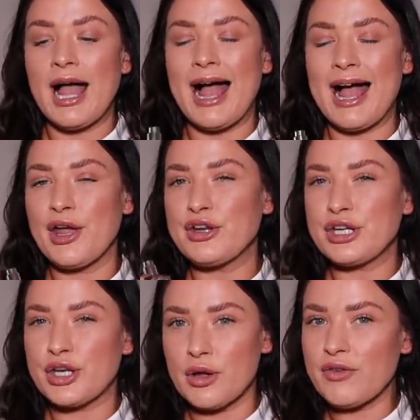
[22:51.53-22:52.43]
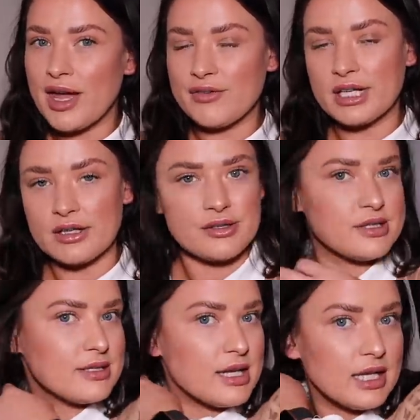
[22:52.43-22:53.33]
I only know of Harvey Nichols
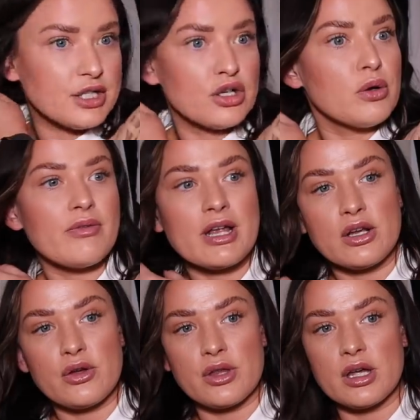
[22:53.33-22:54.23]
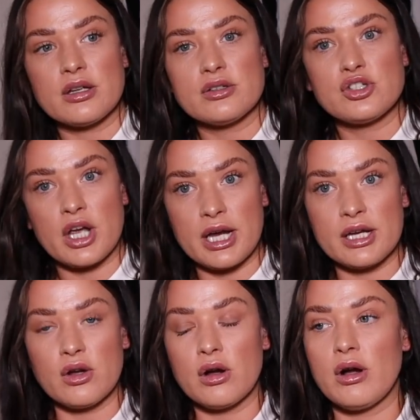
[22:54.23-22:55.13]
that sell it. I don't know of any other
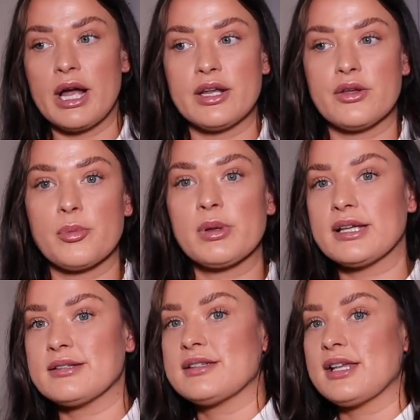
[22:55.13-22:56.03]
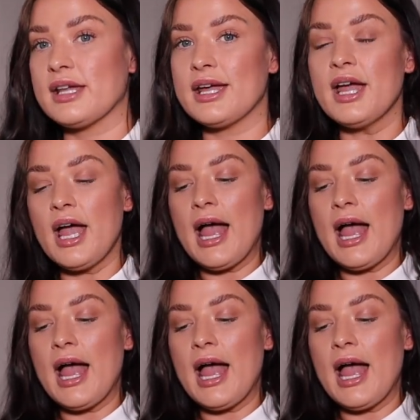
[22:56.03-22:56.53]
chain or any other place that sell it.